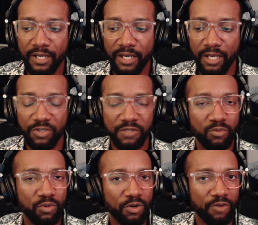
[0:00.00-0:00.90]
it was
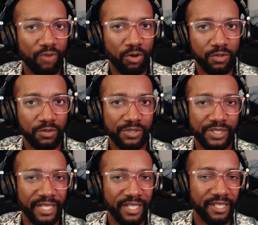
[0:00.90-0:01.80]
more vocals,
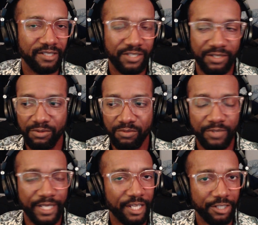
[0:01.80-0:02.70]
and then to
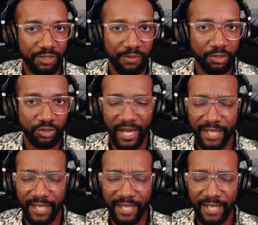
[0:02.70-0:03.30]
get instrumental tracks,